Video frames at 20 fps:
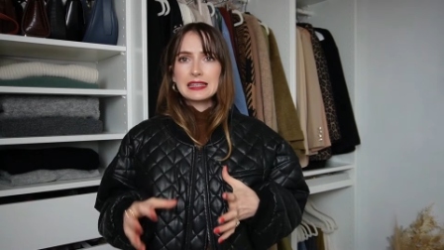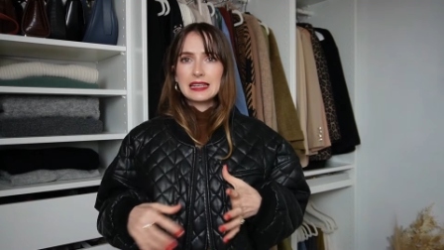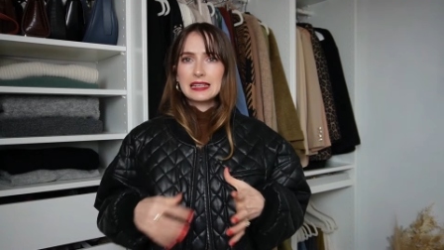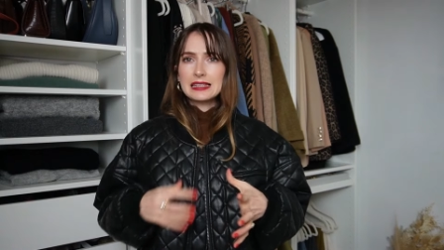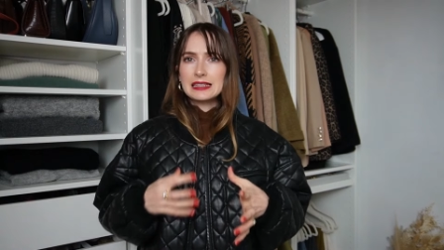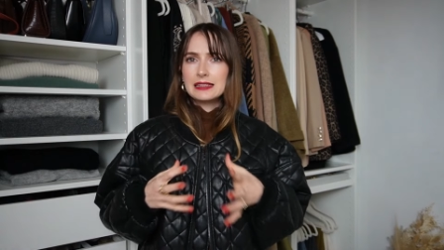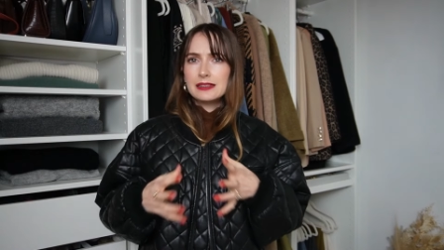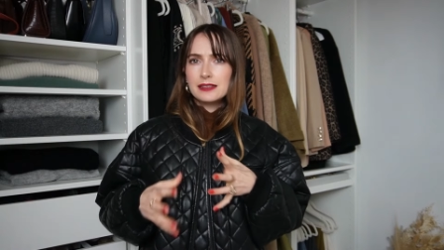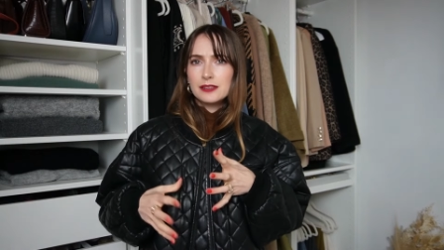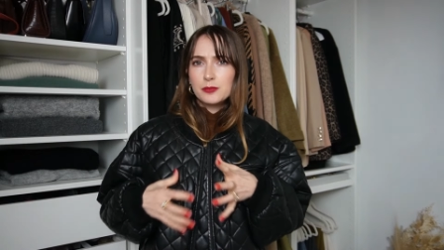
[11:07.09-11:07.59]
that
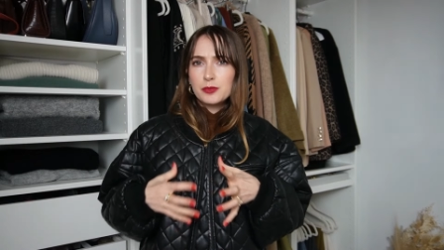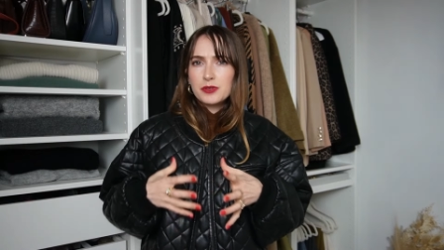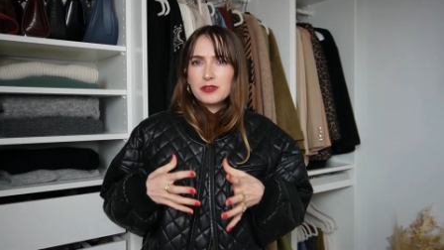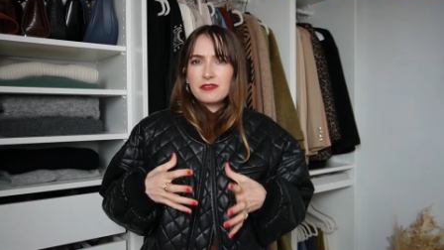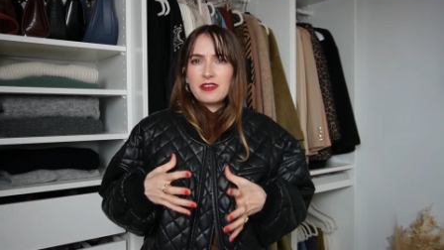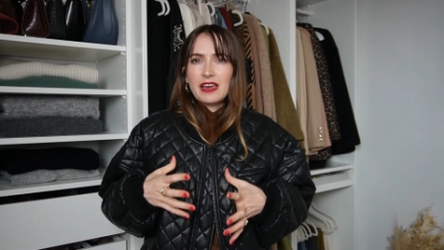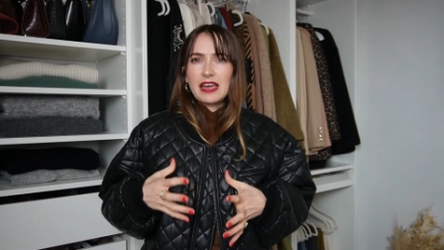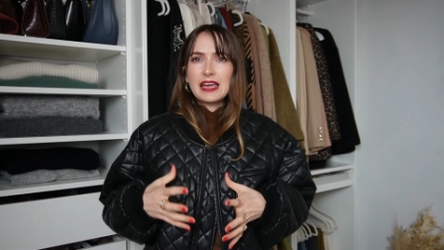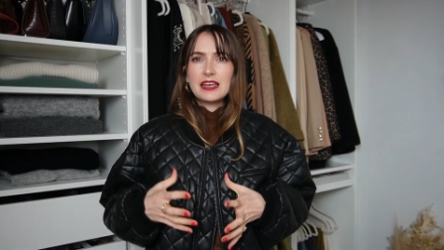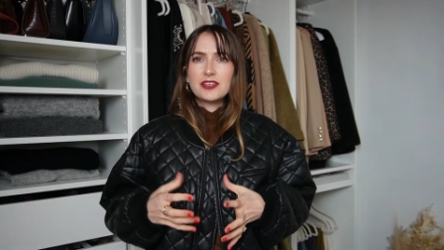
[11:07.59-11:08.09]
little bit
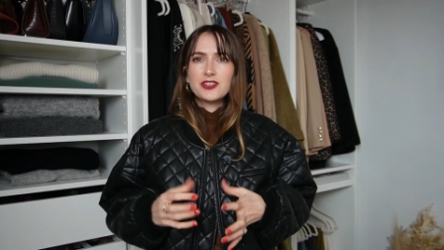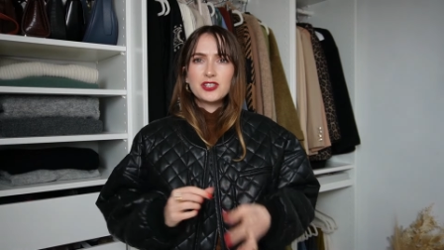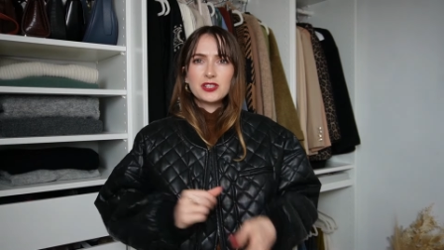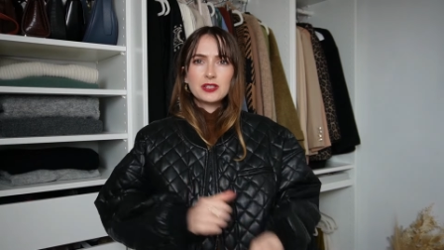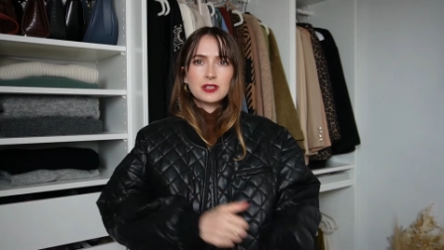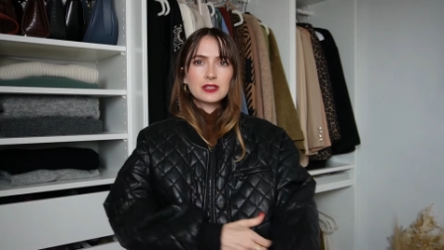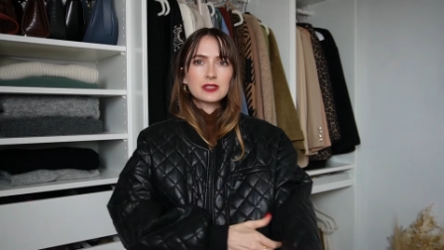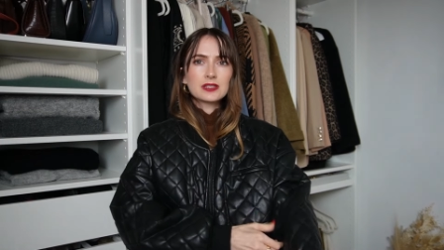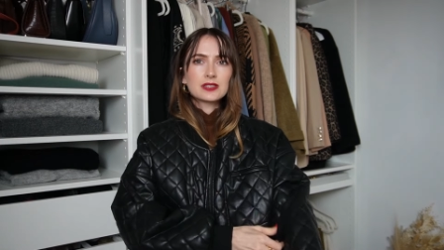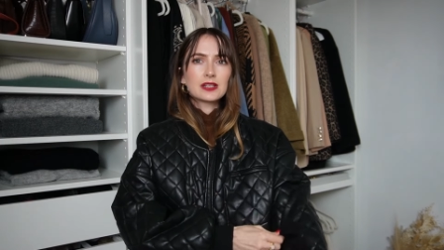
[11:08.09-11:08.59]
of
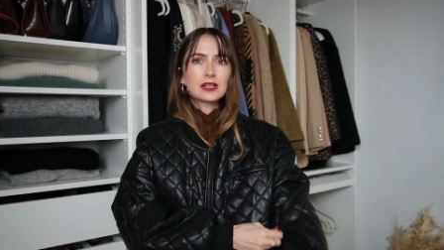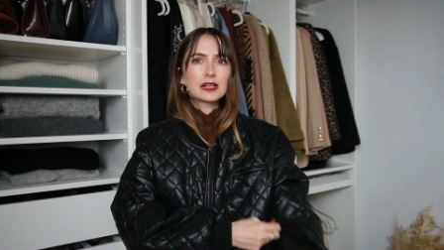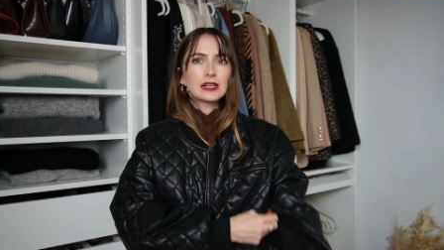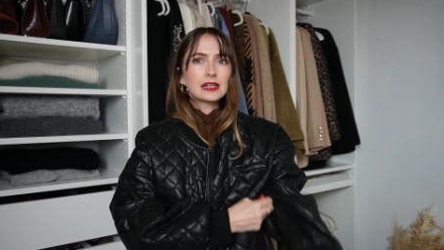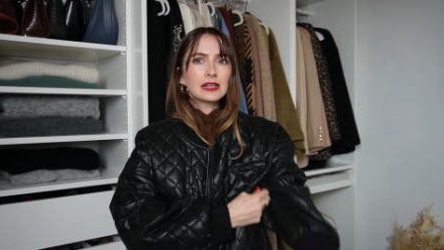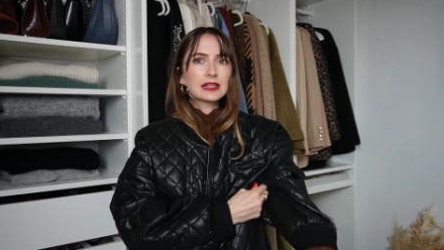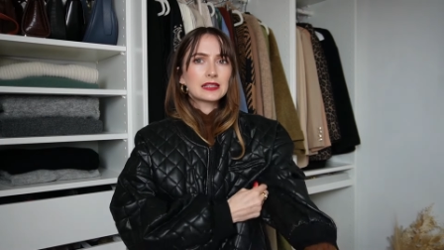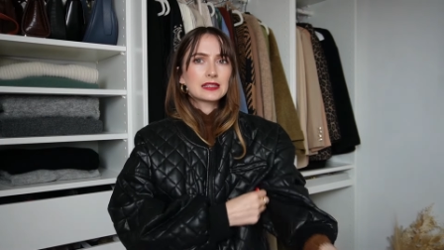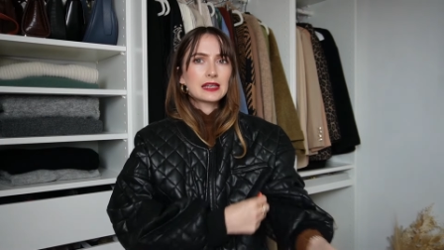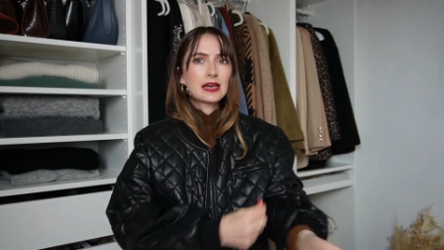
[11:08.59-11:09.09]
edginess that I
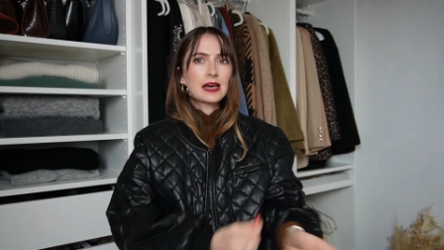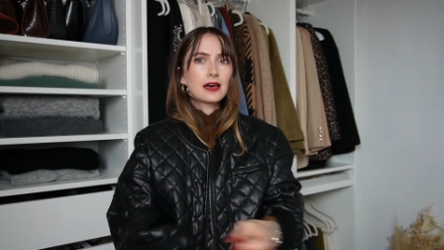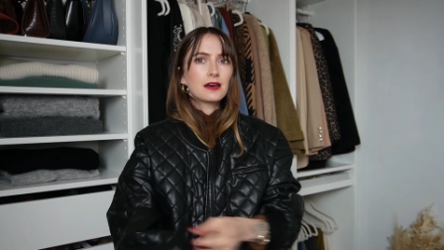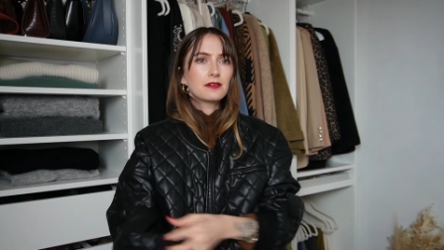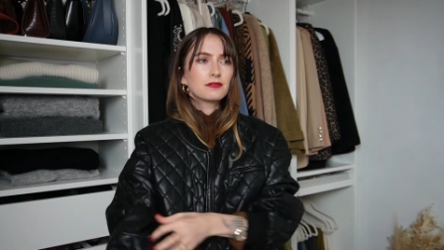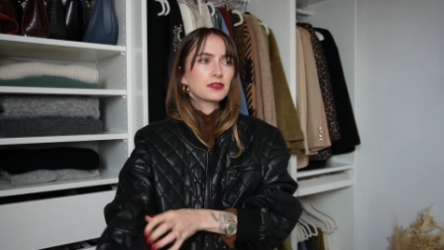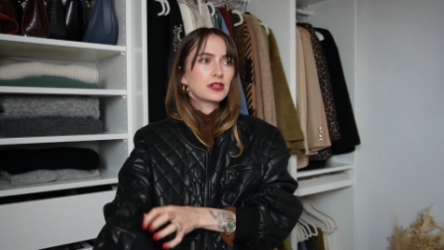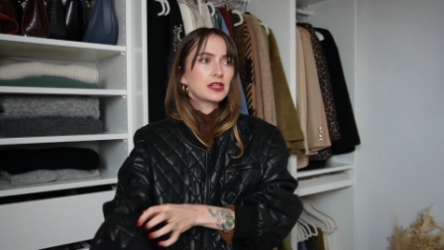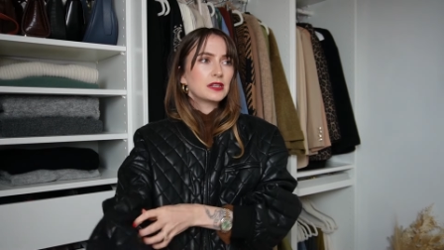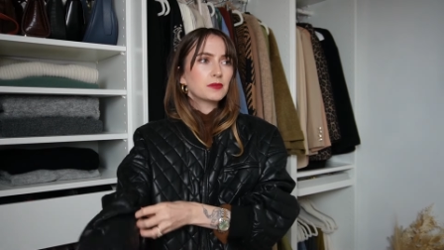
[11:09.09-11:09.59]
like to
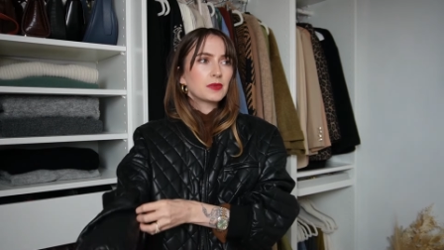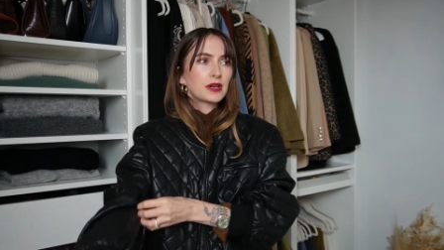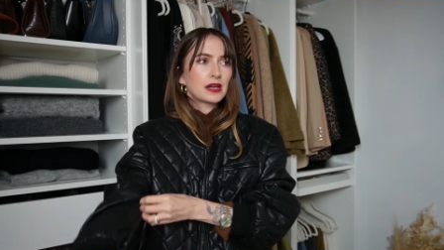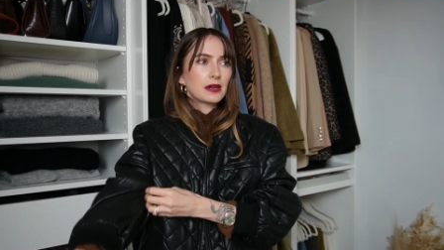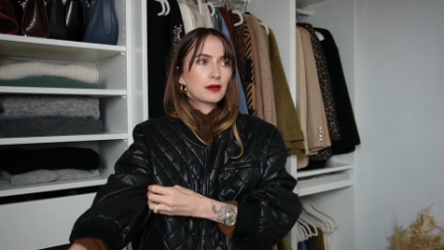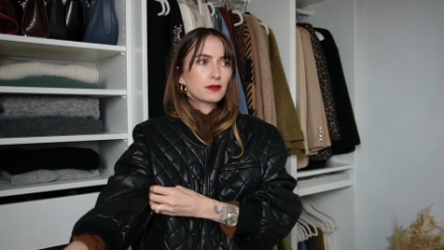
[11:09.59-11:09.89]
have in my